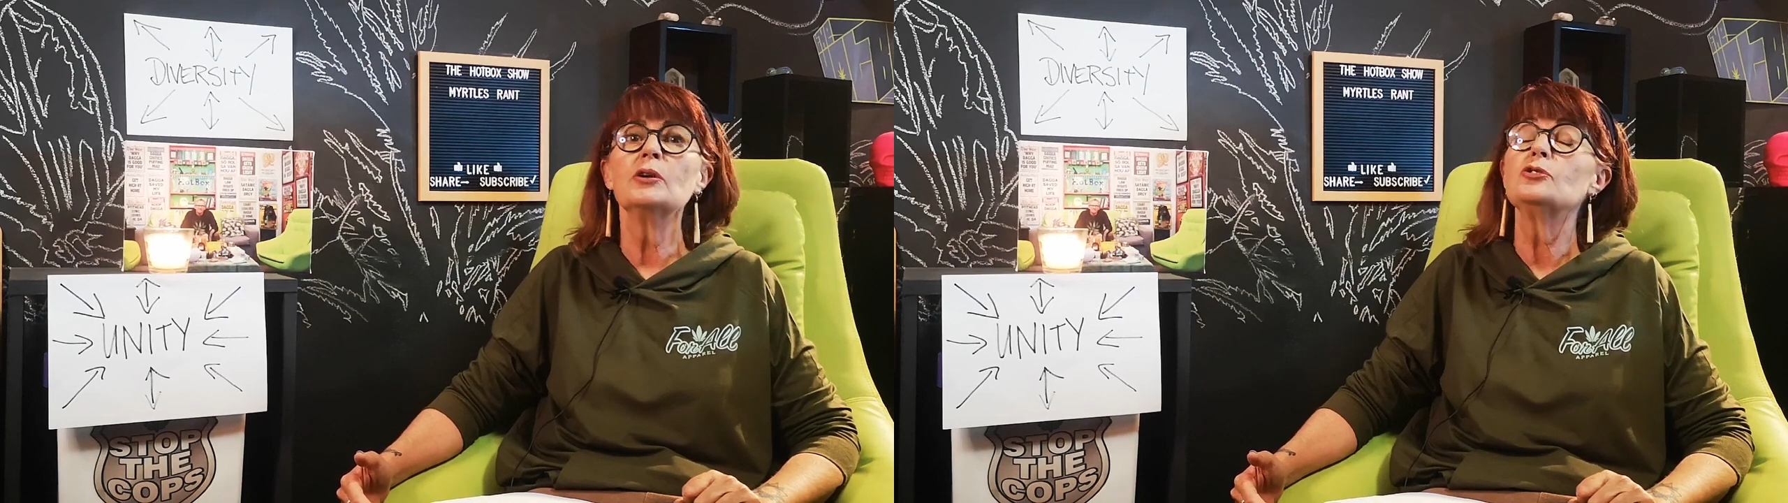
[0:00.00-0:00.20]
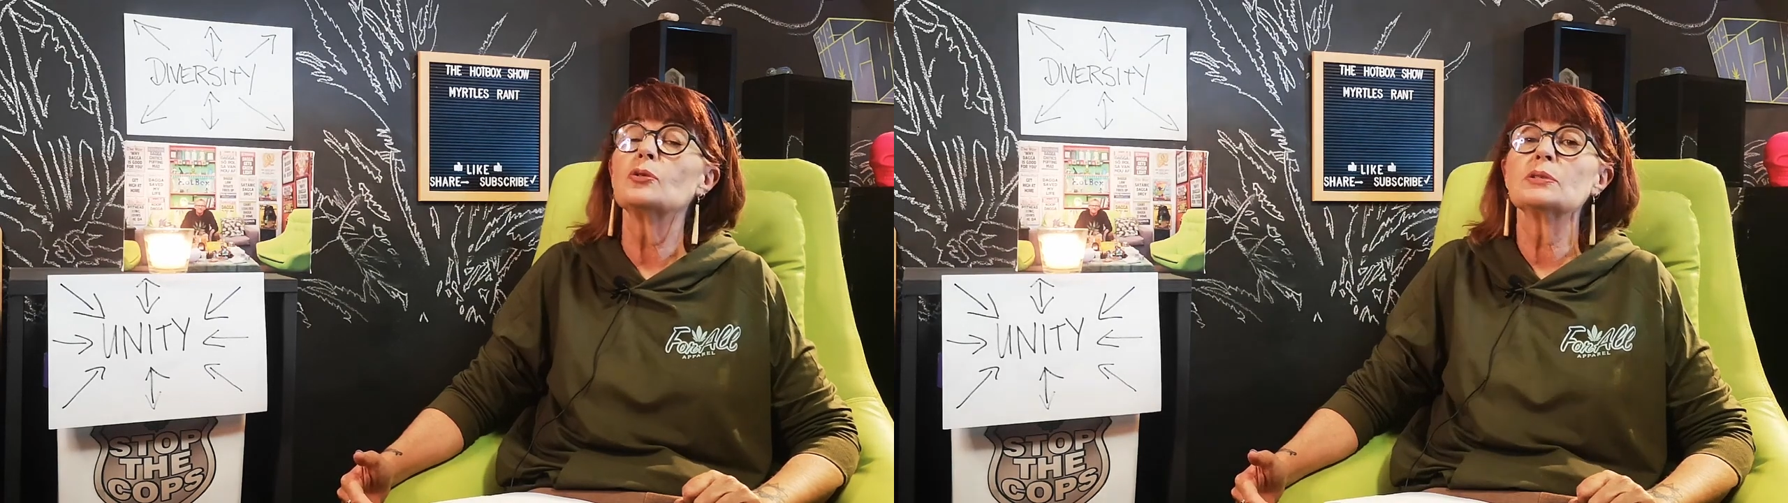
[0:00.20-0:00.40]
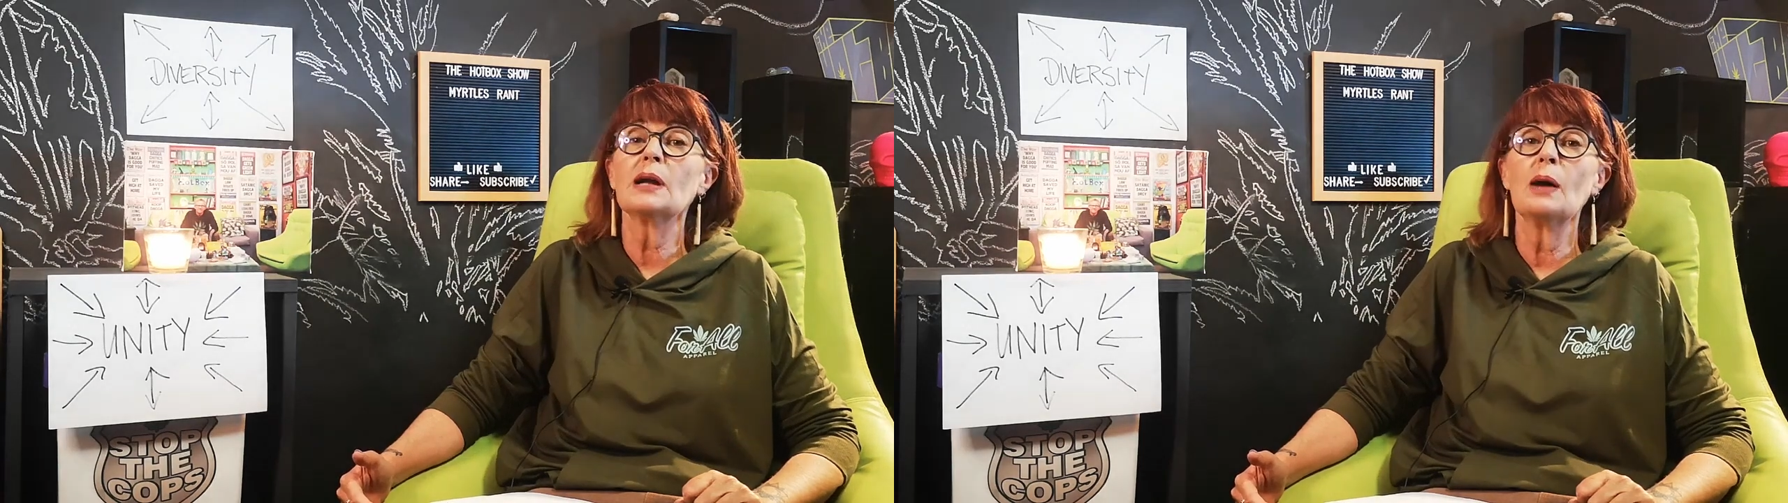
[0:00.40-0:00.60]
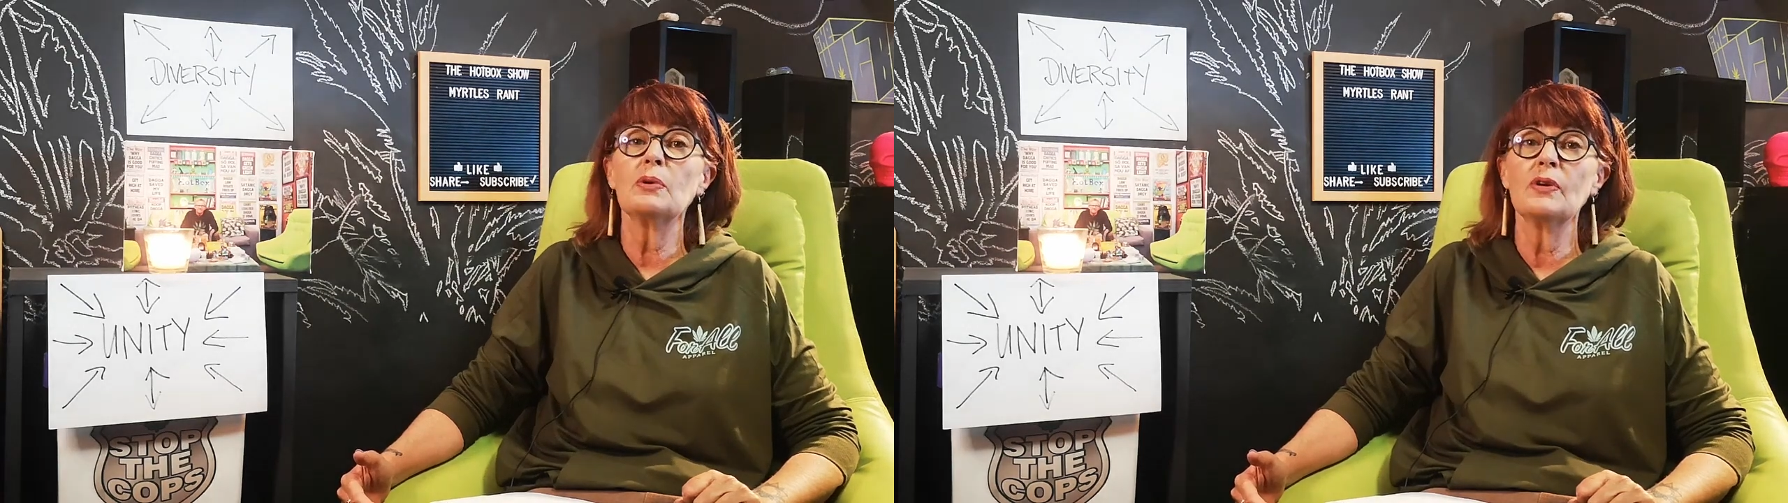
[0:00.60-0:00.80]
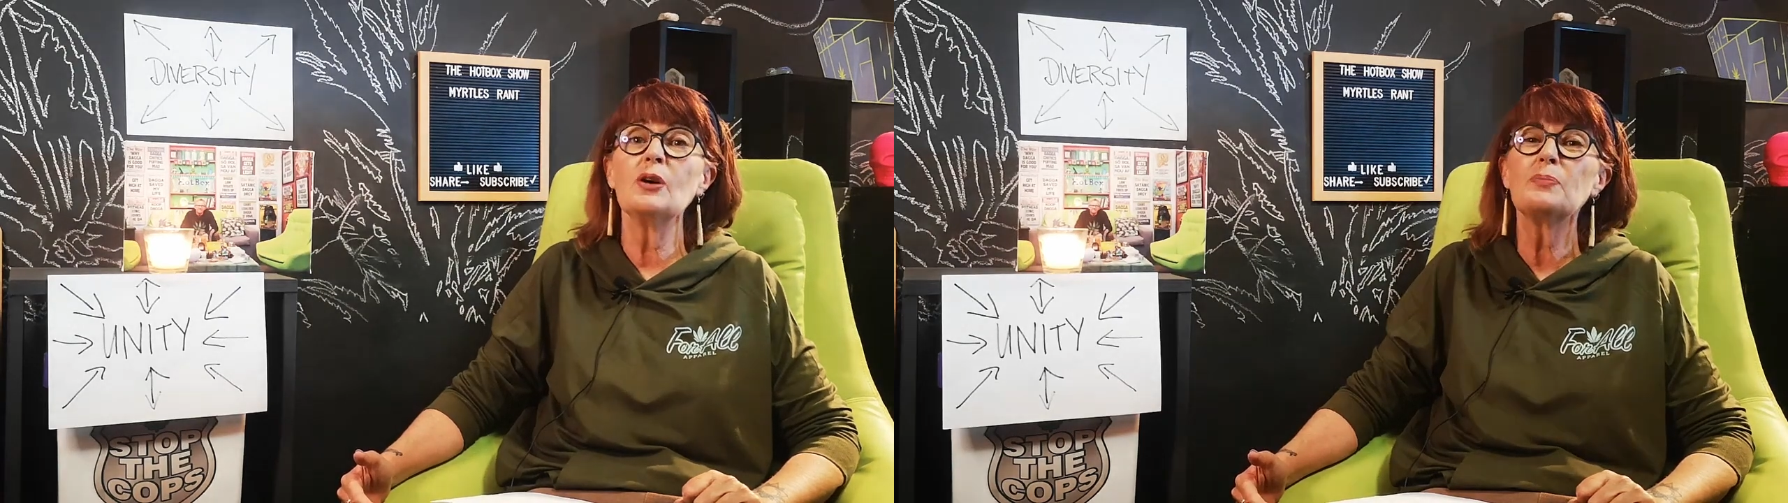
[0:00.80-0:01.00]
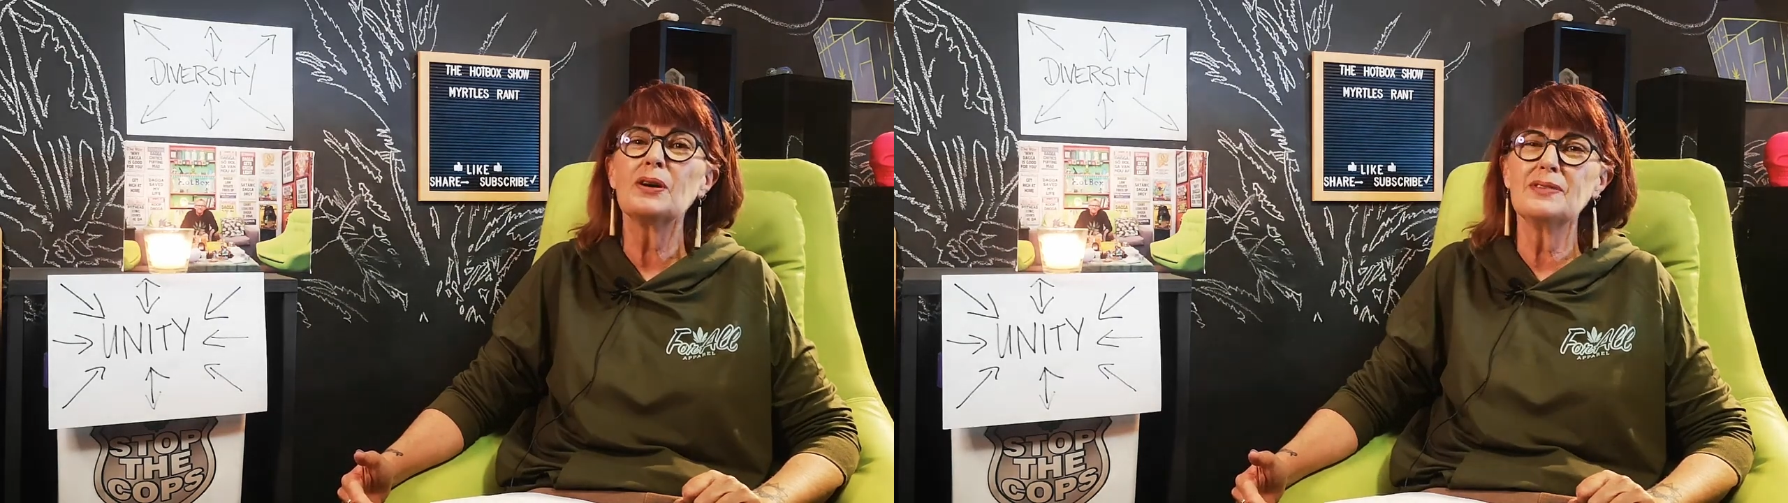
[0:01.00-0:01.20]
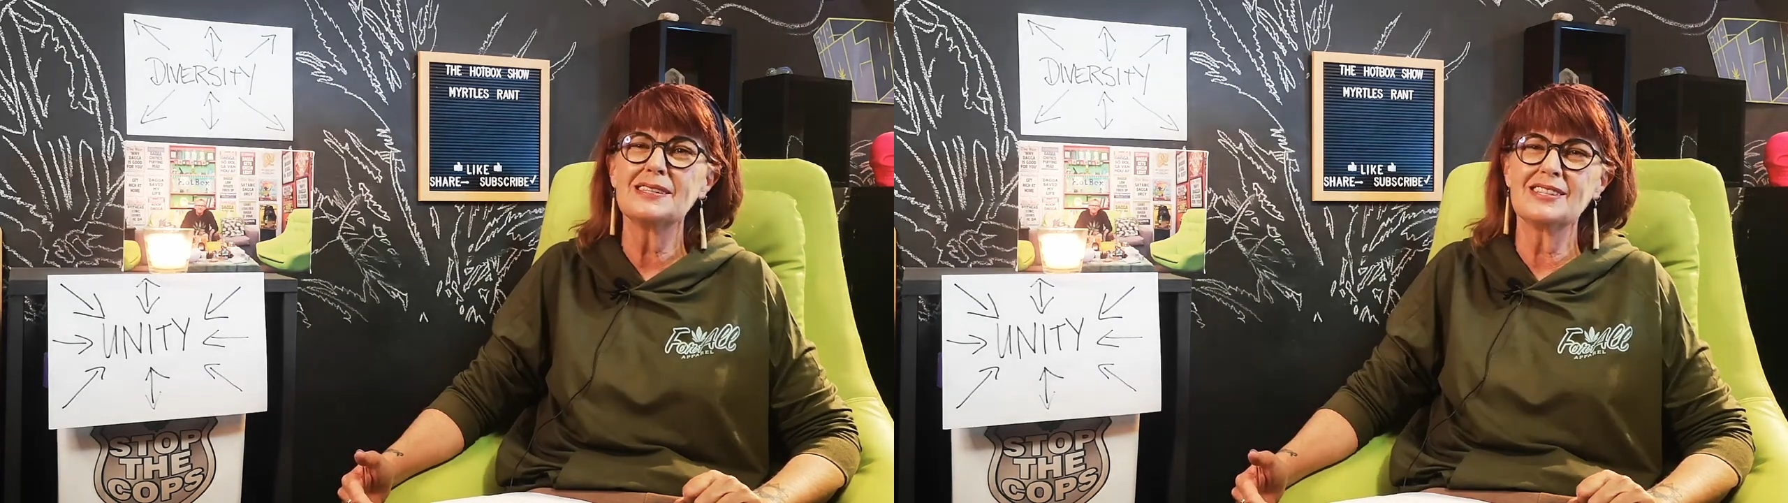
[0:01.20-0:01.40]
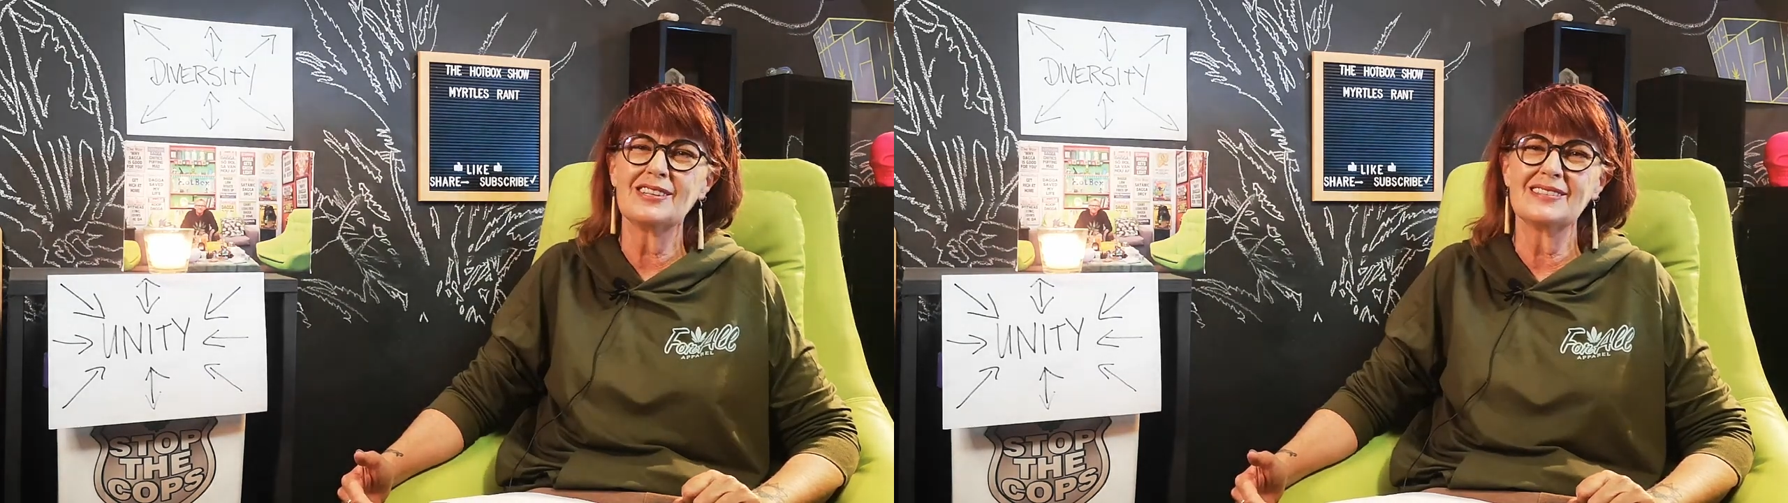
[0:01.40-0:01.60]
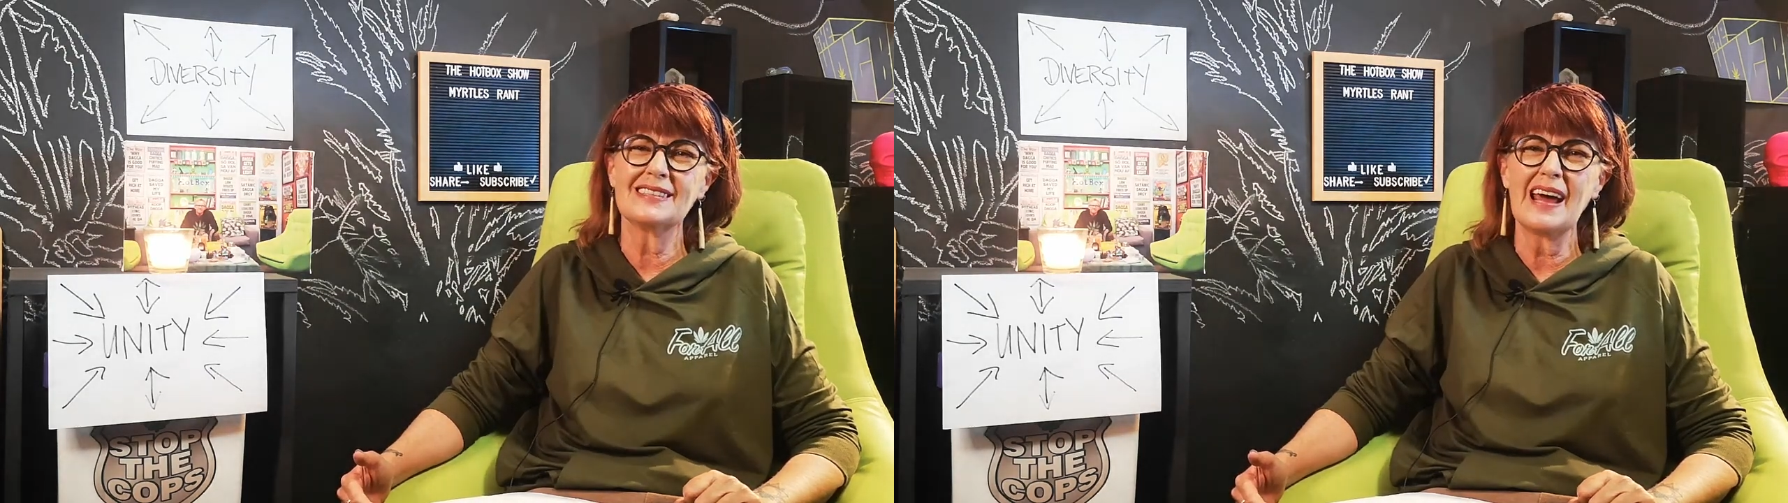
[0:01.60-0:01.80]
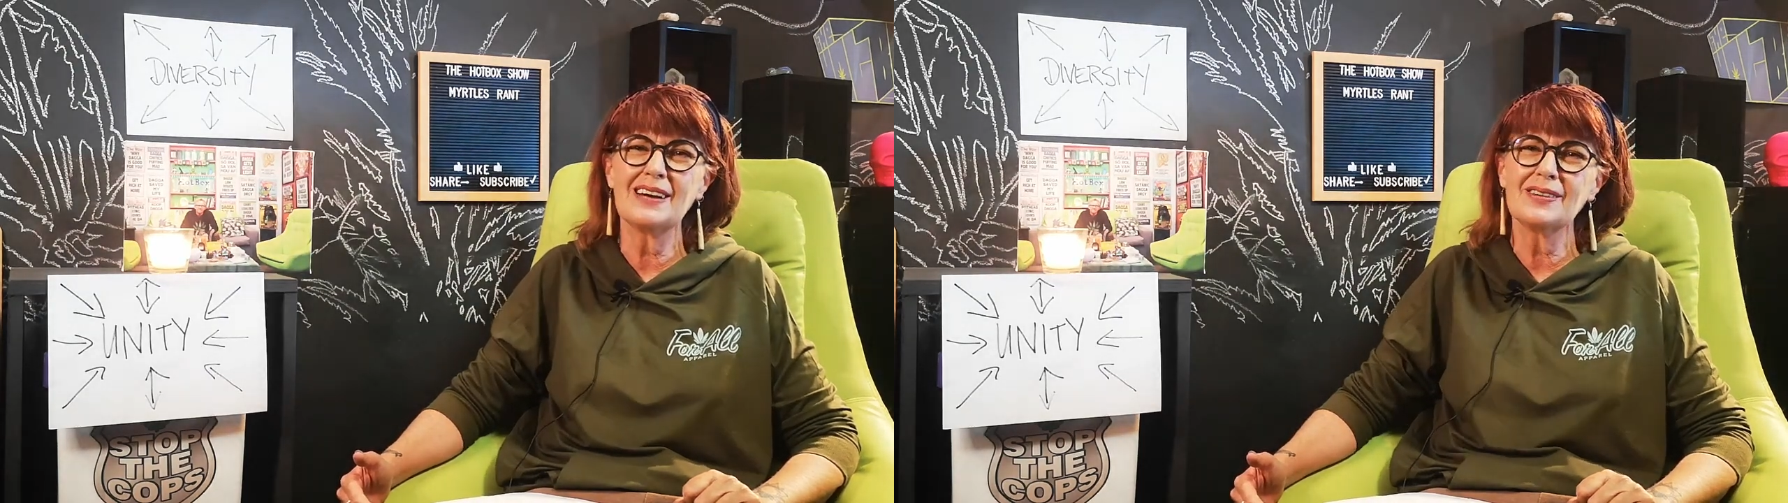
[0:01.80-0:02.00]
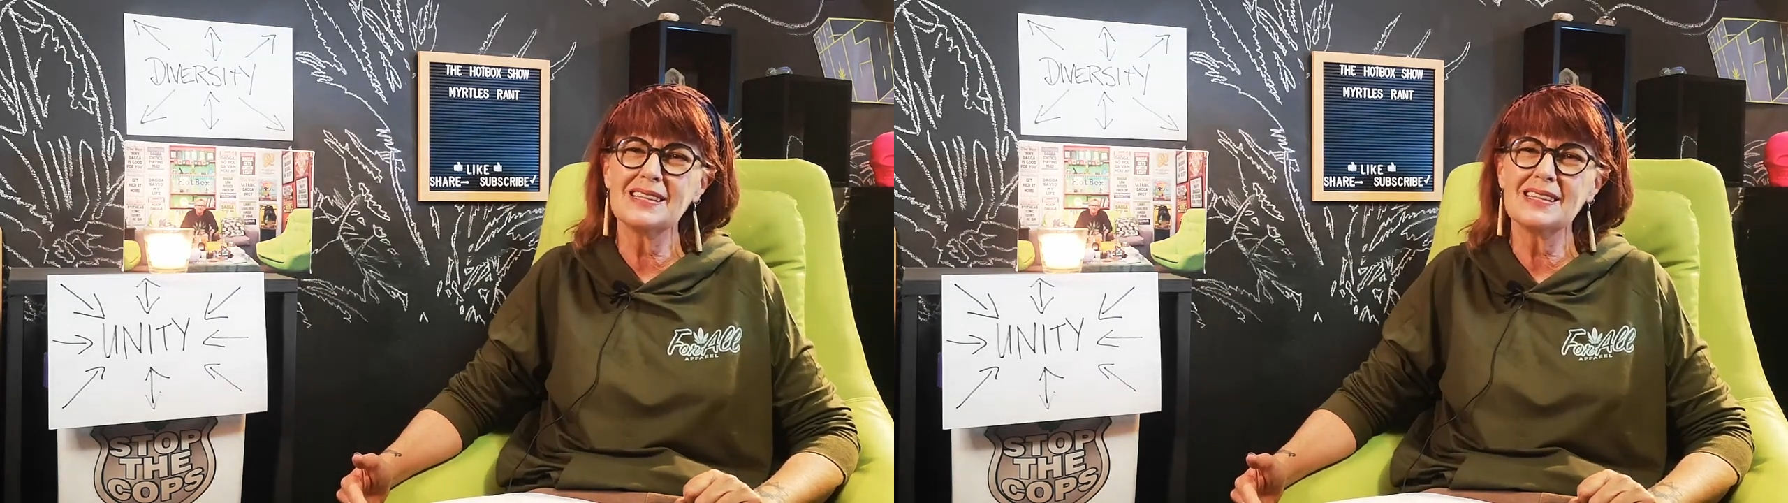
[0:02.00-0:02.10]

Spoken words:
Jules and I were very privileged to stand